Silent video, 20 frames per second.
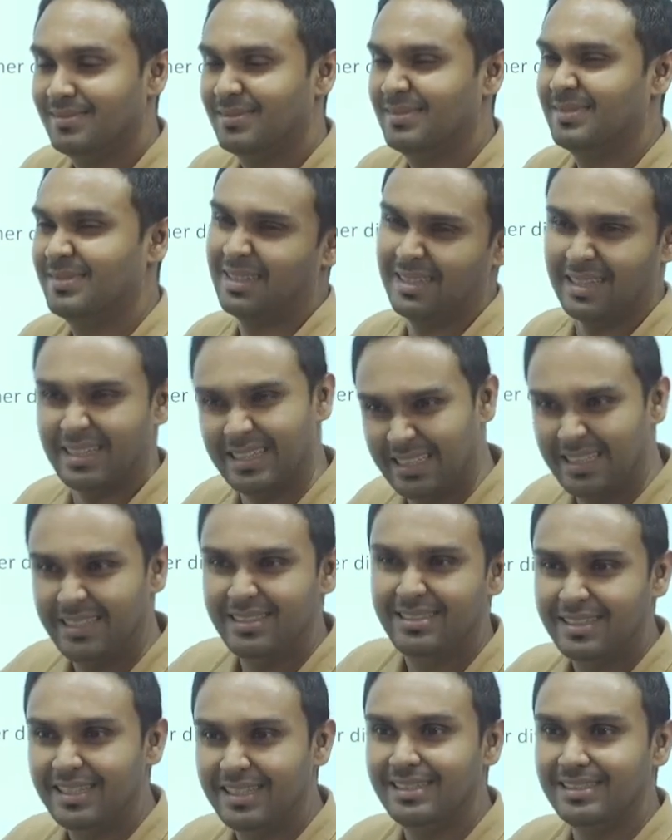like a
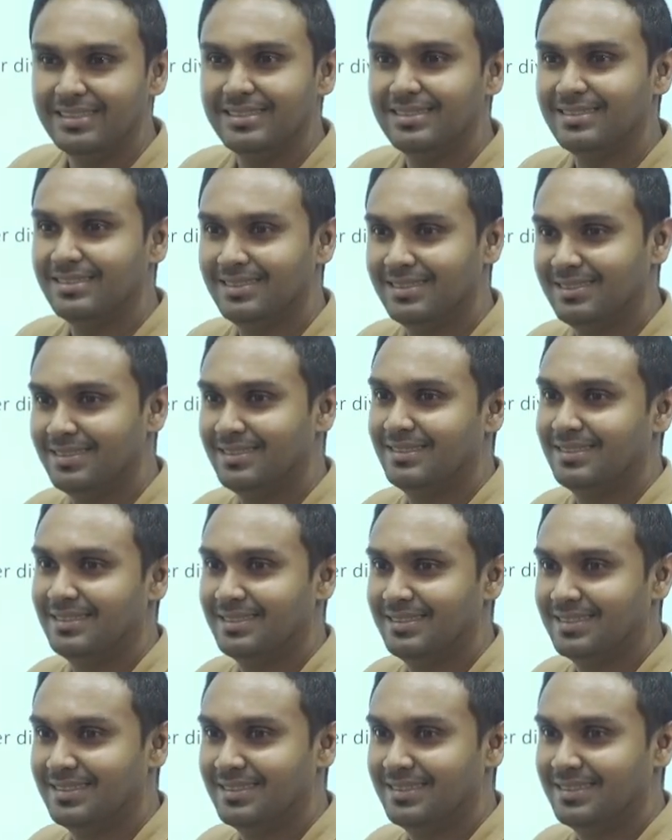degree.
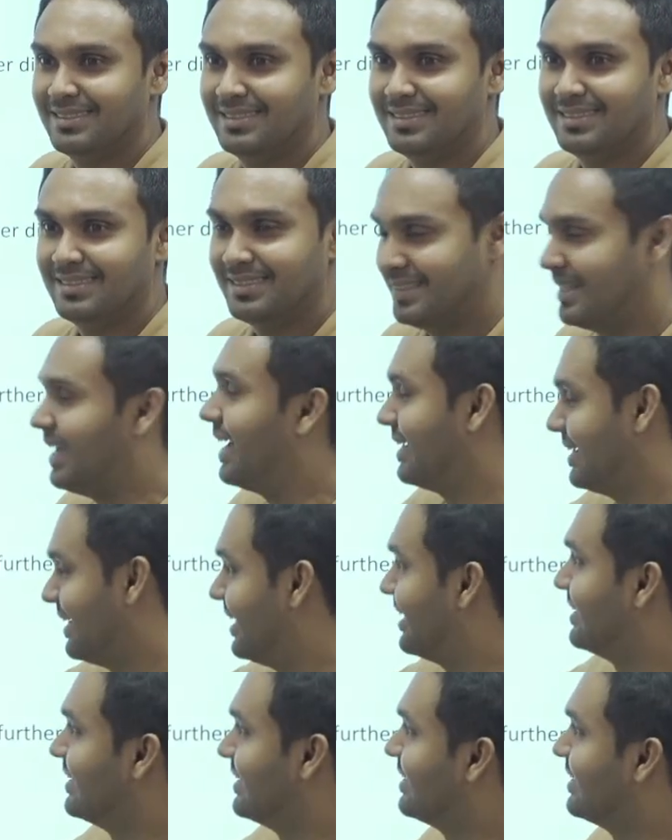Yeah.
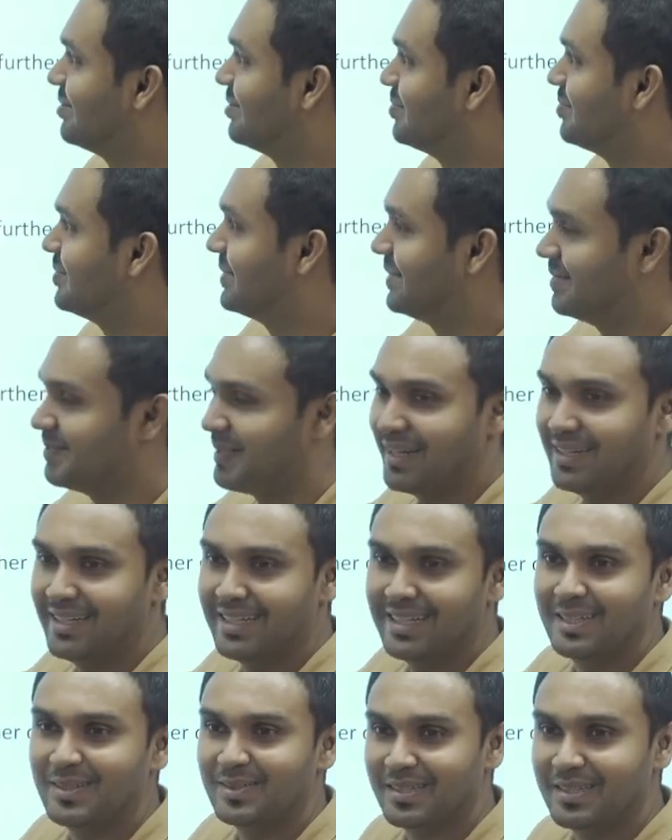Dividing
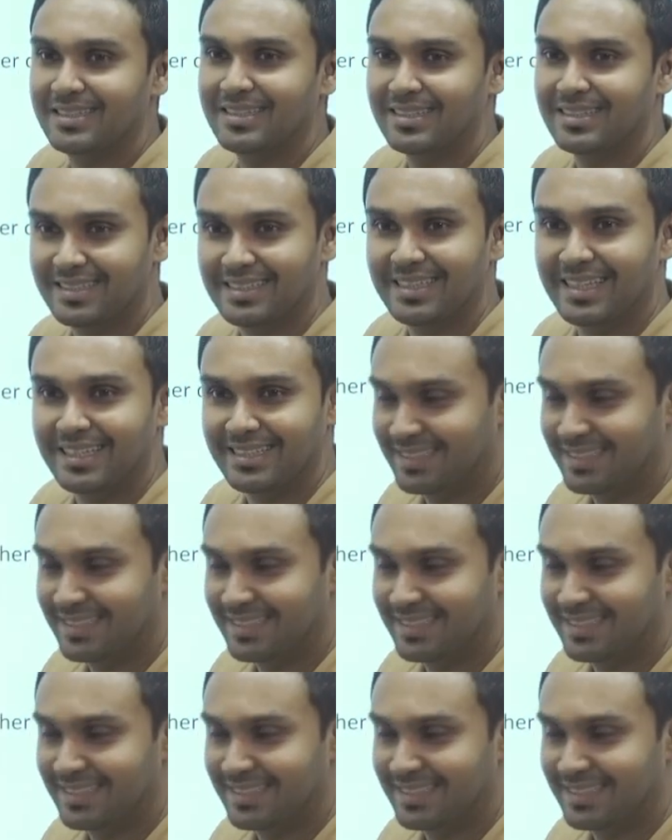into 360. Yes.